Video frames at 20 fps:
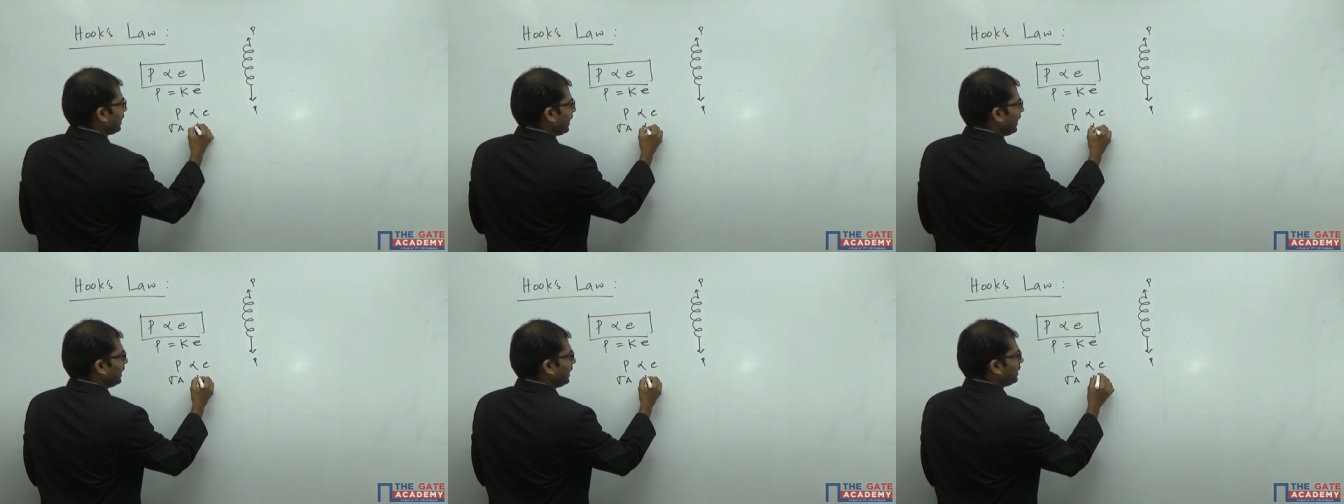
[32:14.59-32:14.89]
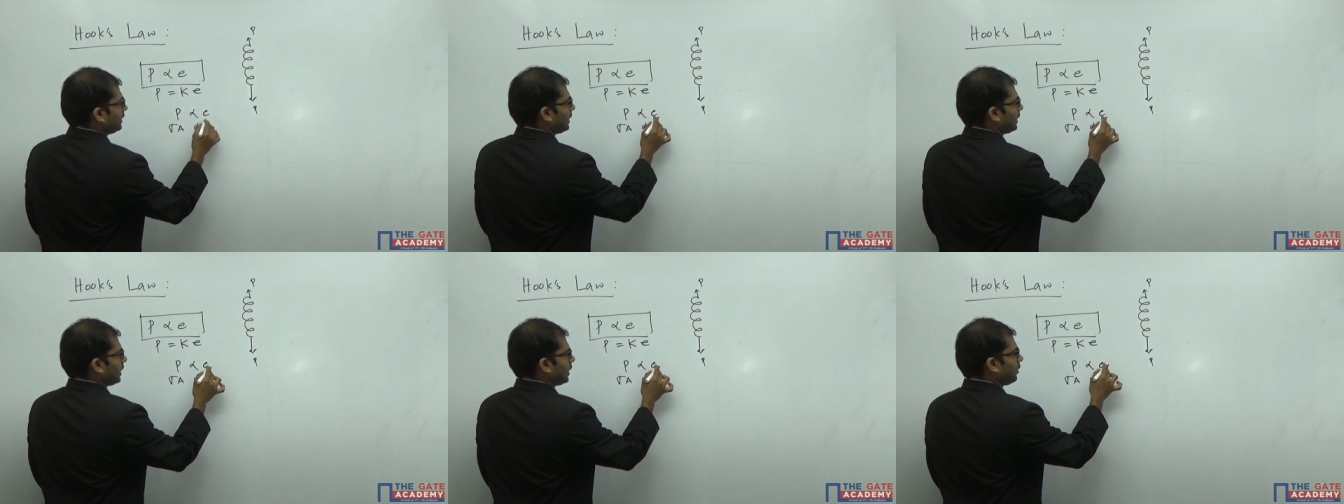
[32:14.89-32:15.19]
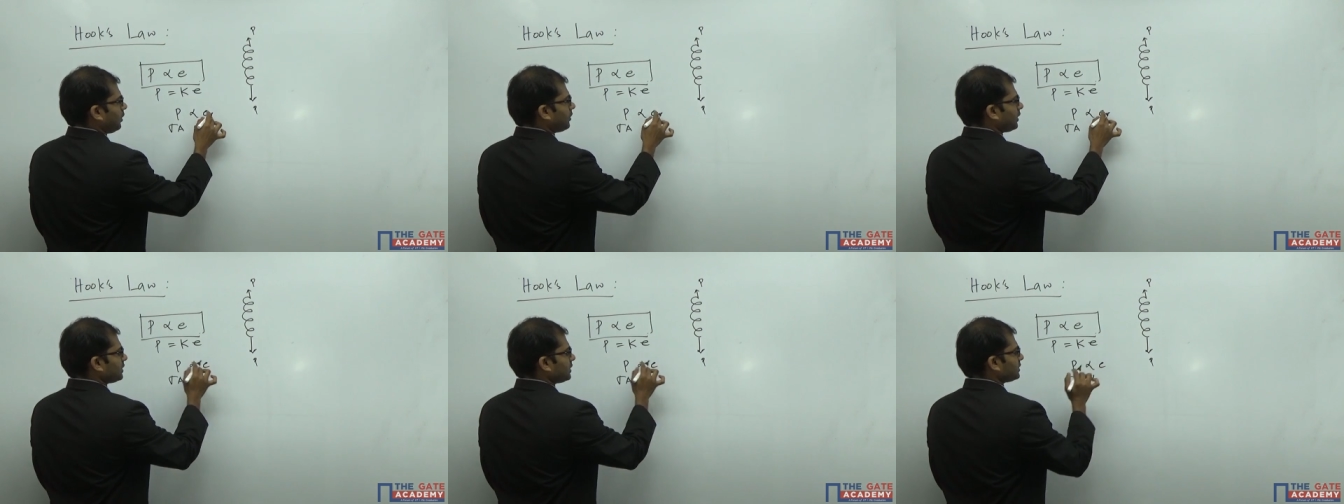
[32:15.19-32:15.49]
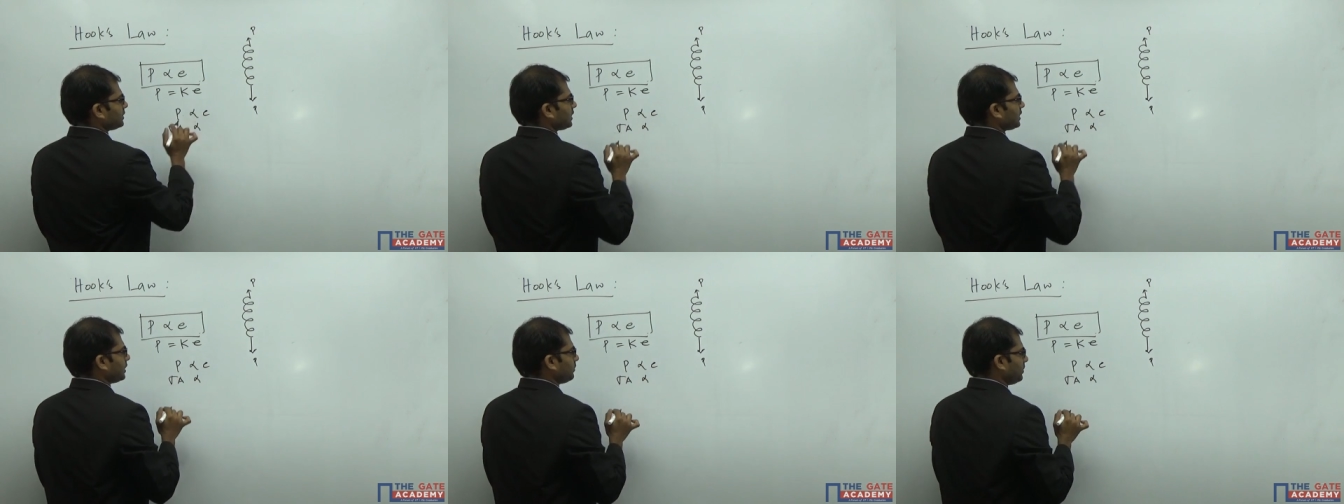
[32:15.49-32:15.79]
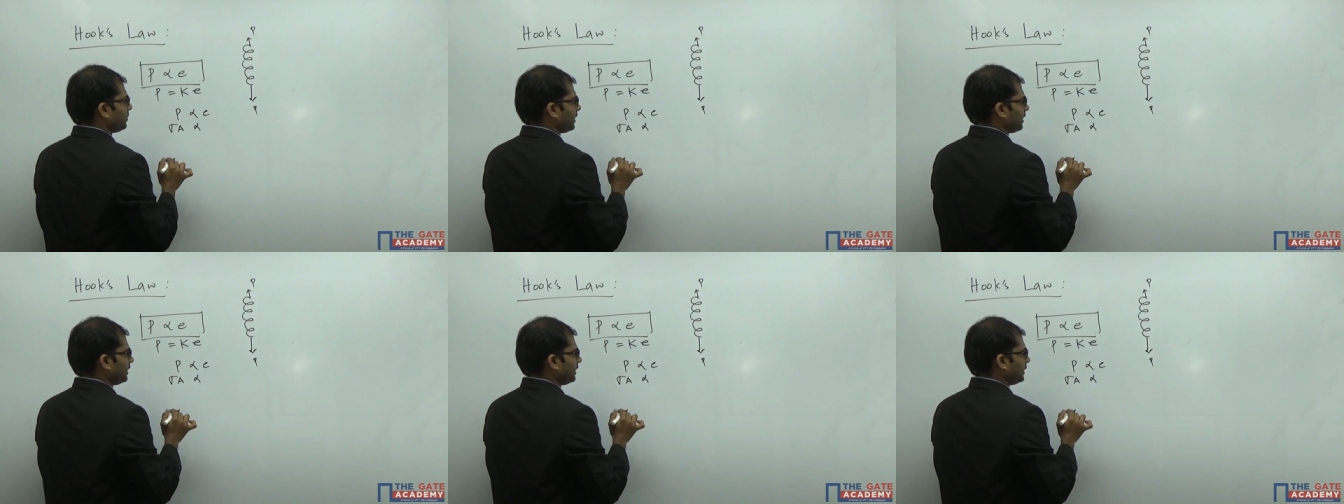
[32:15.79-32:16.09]
and elongation can
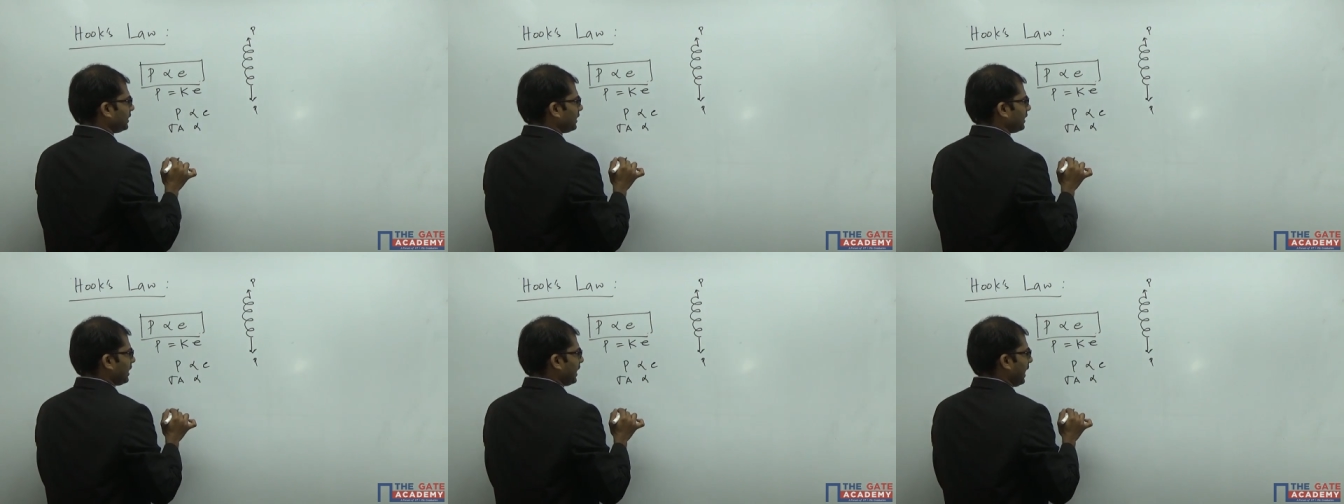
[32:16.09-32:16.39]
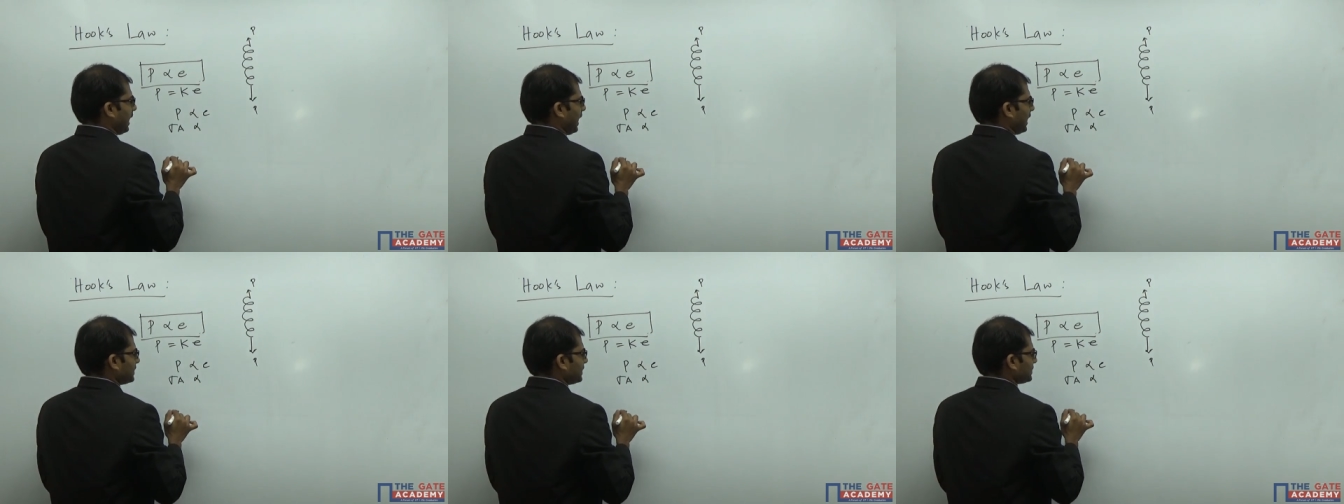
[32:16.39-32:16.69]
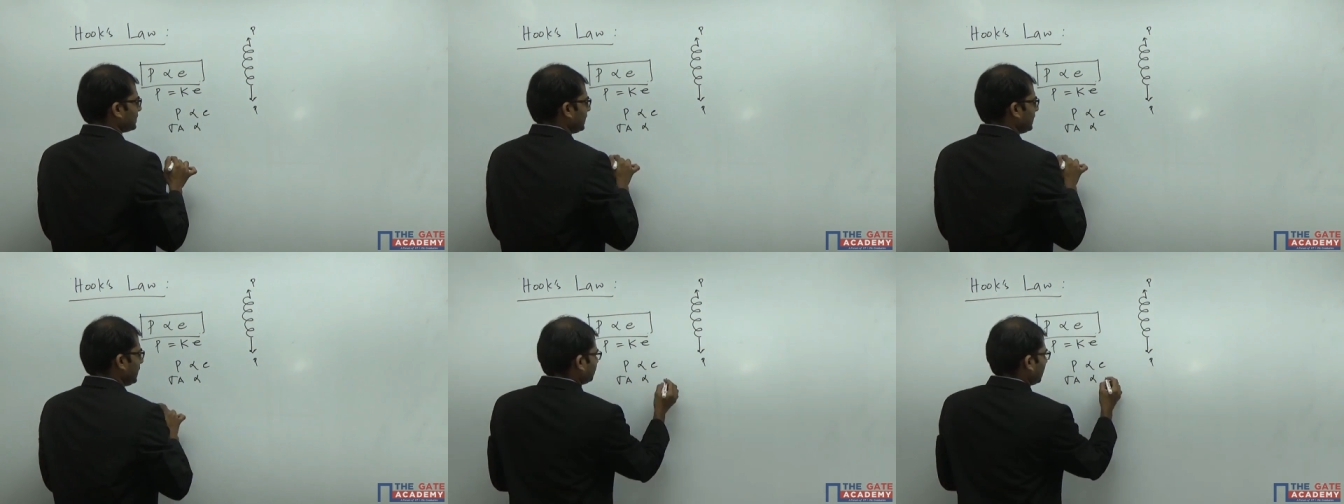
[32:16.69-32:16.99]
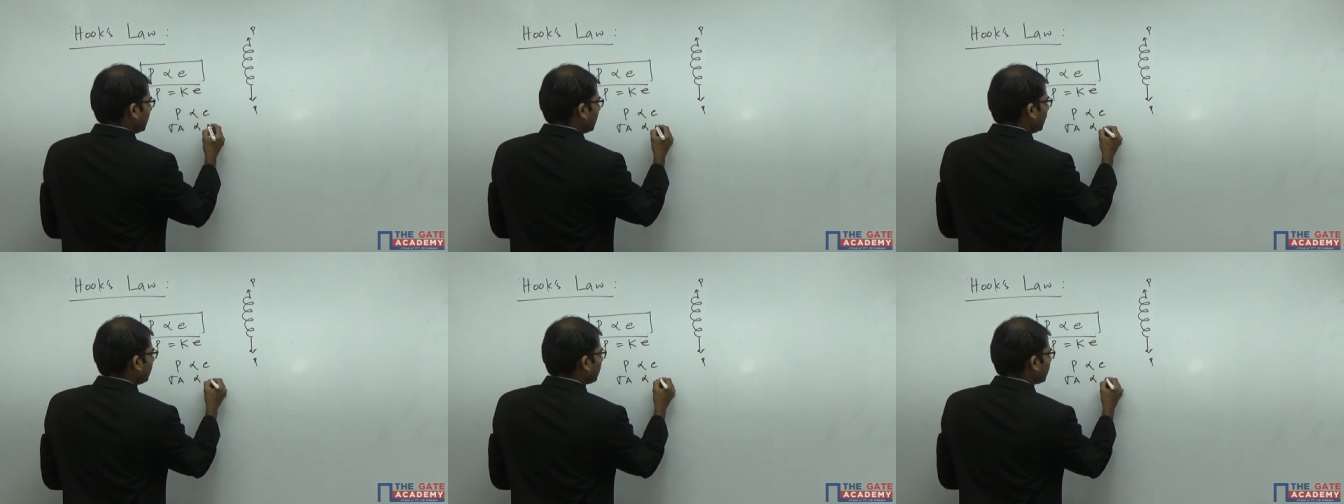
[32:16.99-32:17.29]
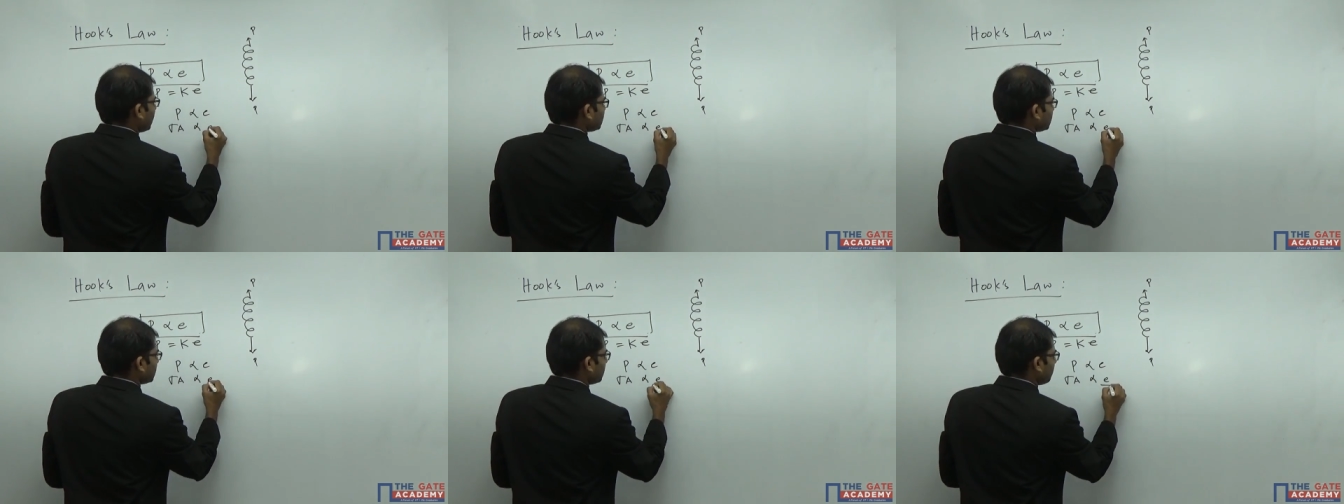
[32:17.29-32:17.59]
be written as
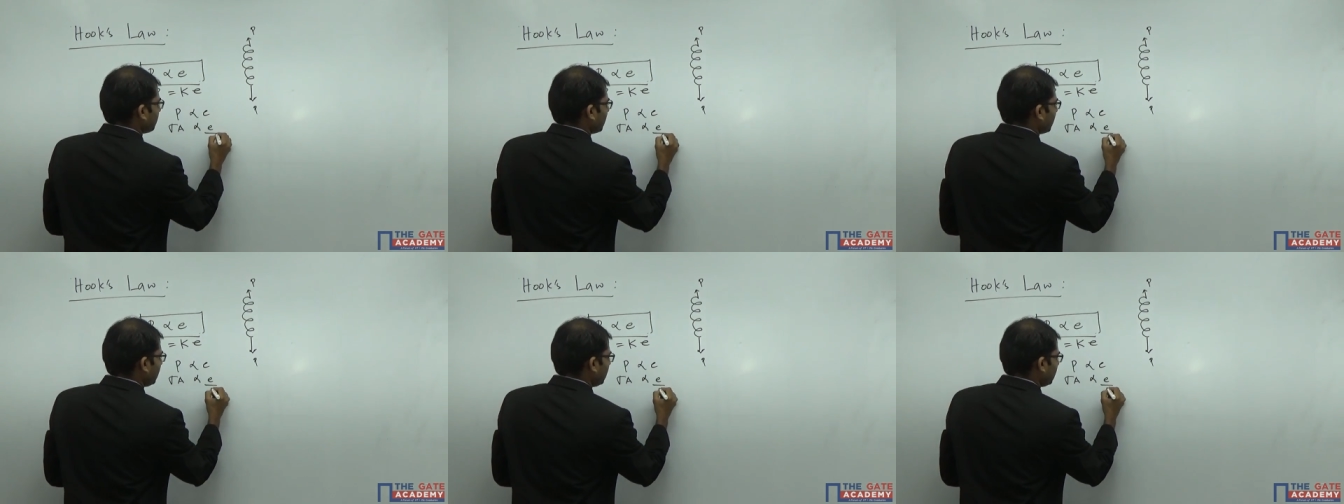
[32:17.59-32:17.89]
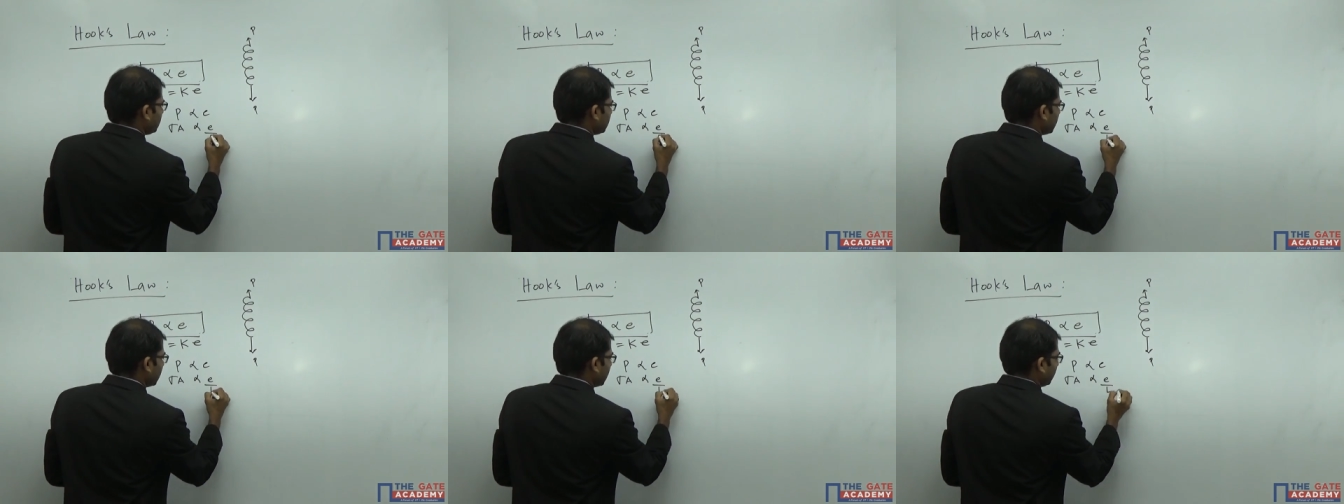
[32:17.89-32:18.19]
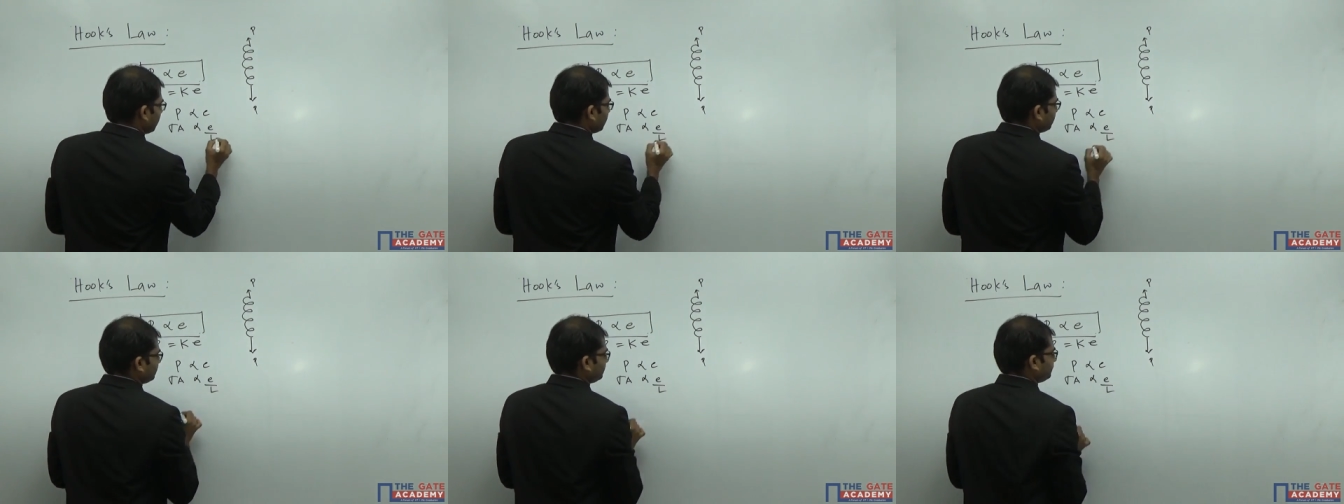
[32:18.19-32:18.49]
elongation by L.